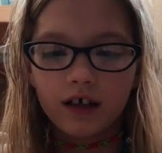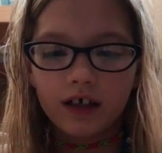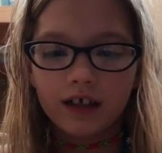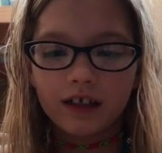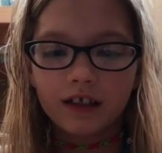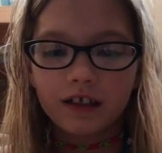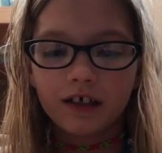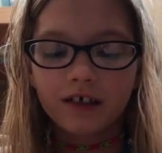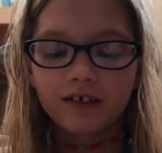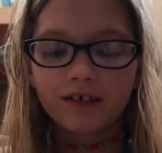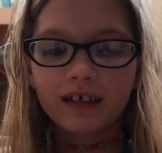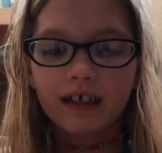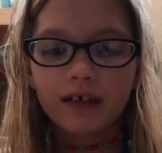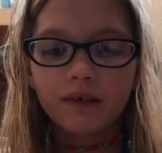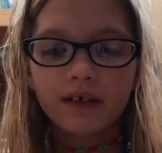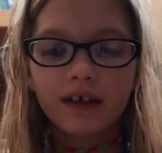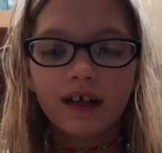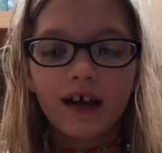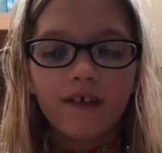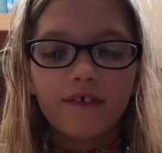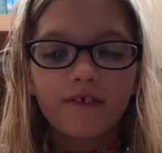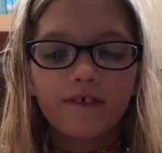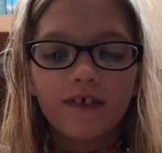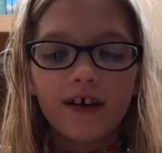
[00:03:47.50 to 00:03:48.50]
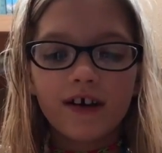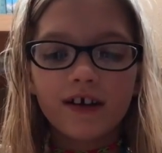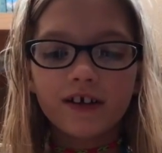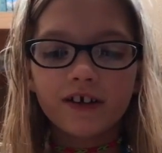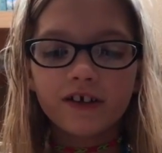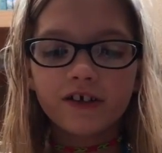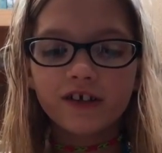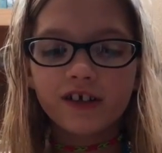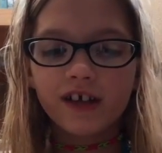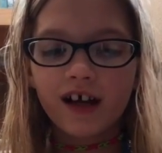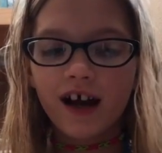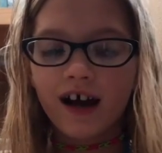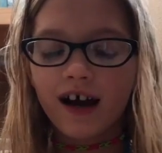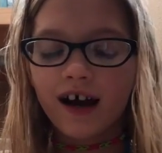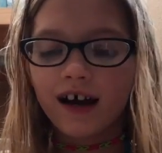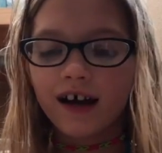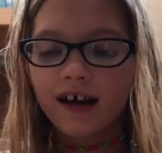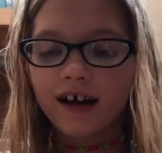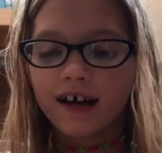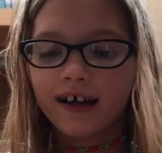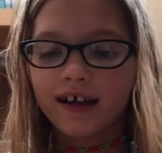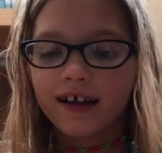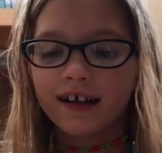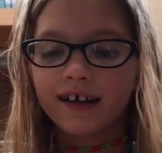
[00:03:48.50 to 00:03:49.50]
It looks like we got
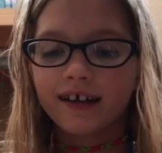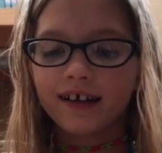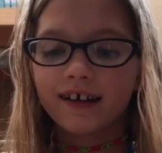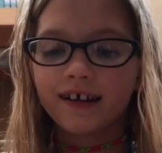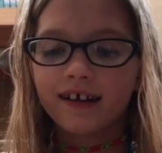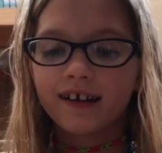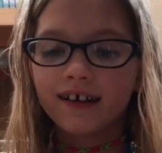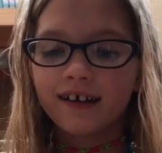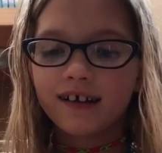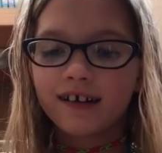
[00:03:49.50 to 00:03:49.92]
Fluttershy.